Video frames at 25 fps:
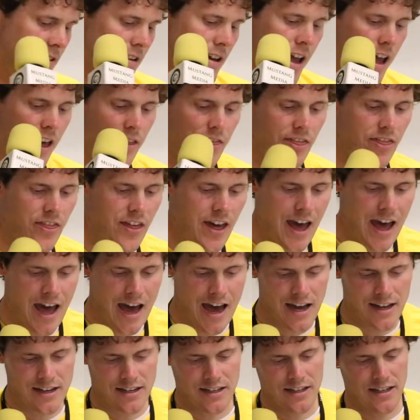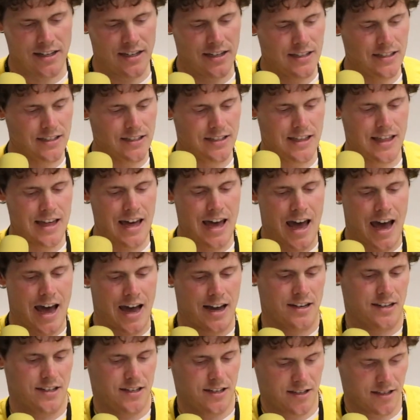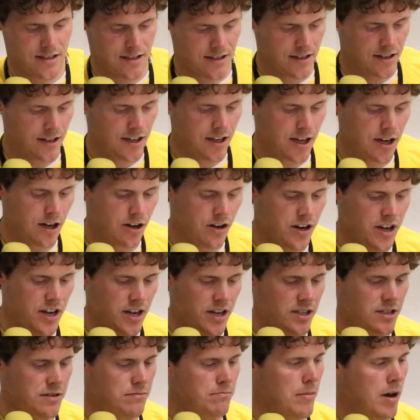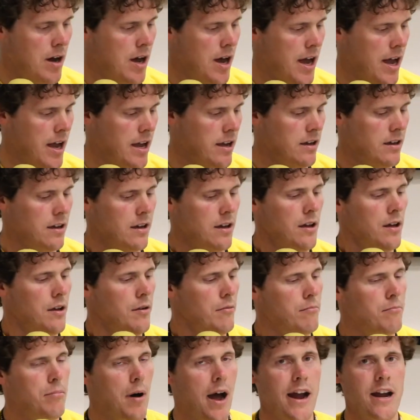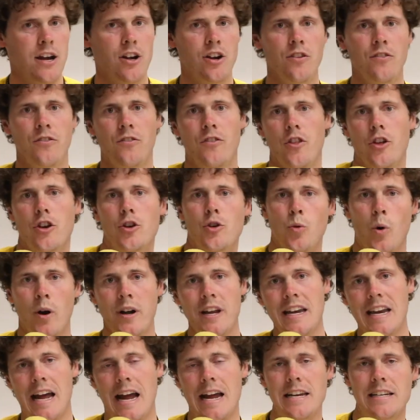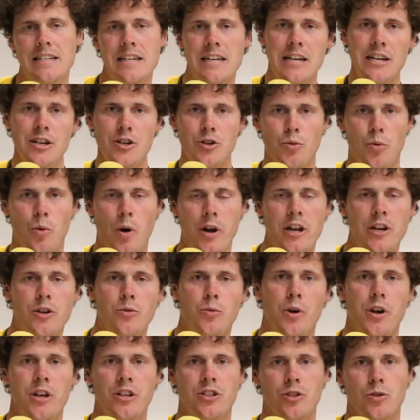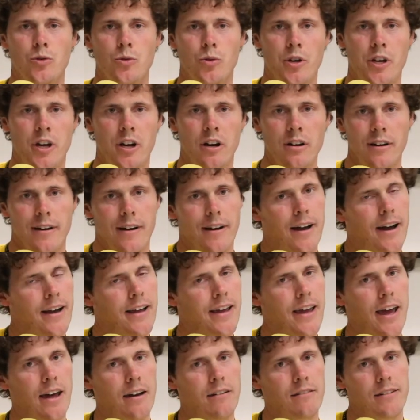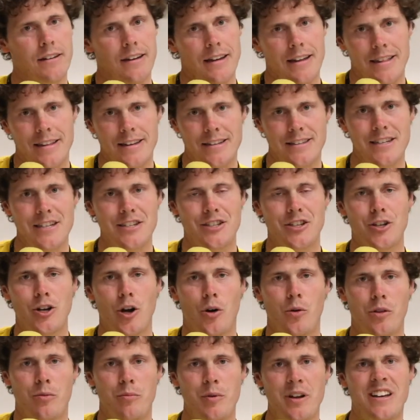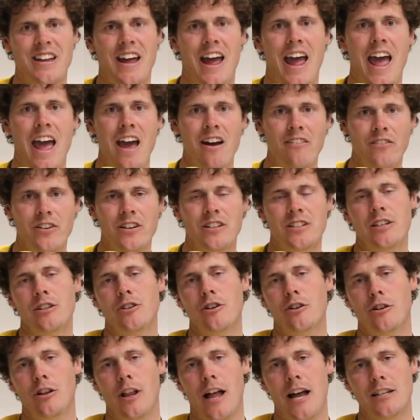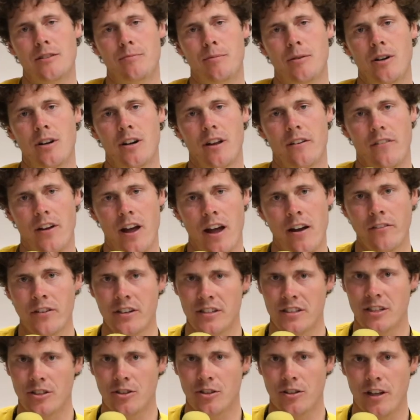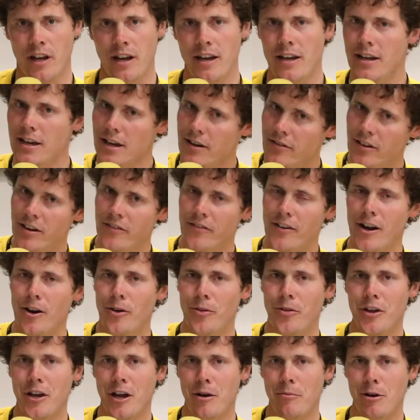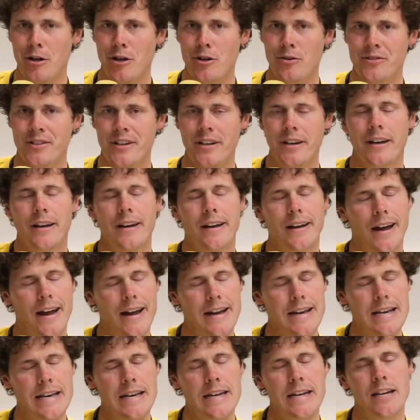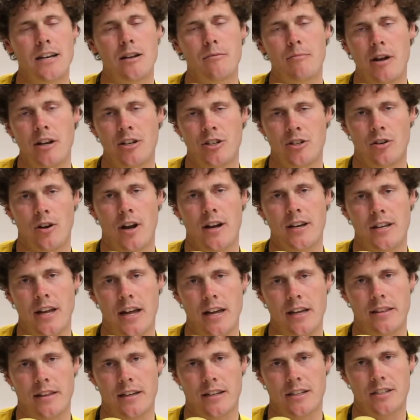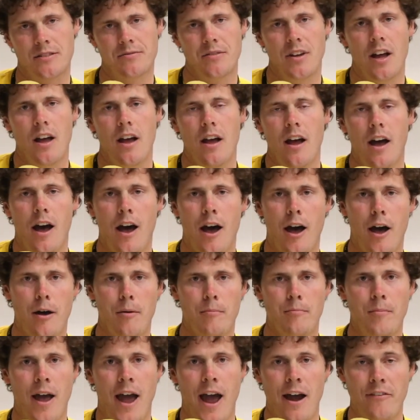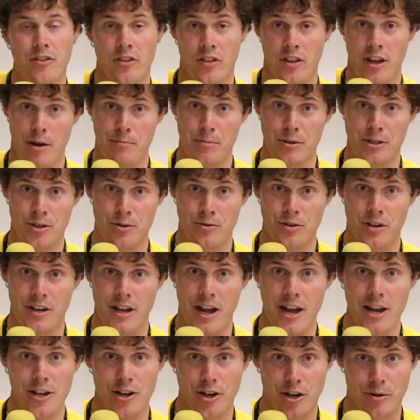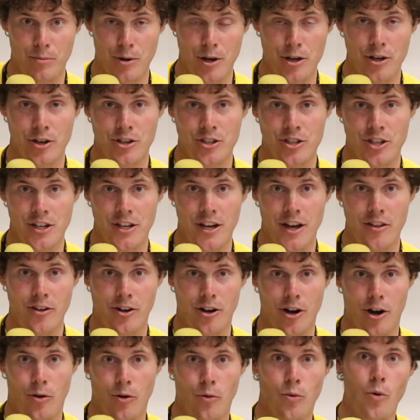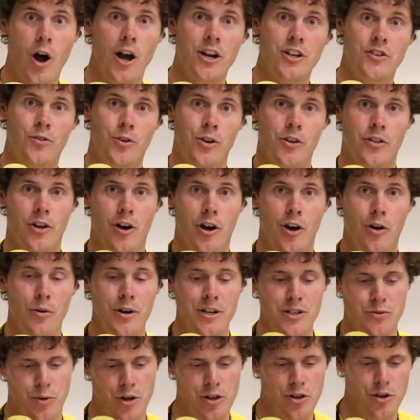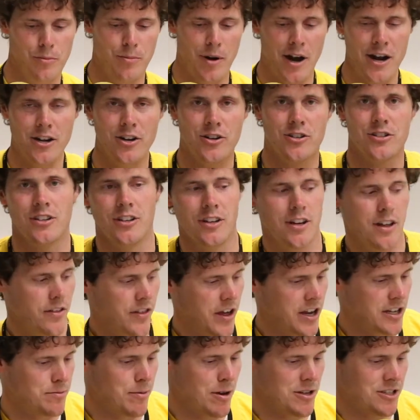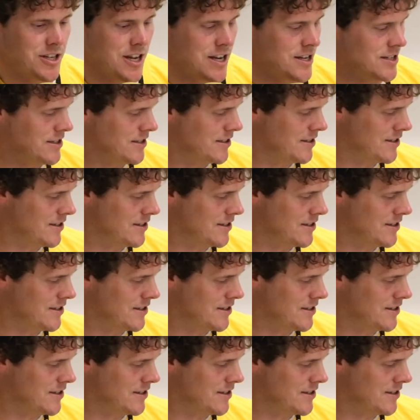And that is that. Here is my binder for the 2019-2020 school year. Again, this needs to go with me to every single class period of every single day. Even if I don't think I'm going to use it, I need to make sure I take this. After the episode today, you're going to put yours together and I'll watch for you in the hallways with your binders. Thanks, Mustangs.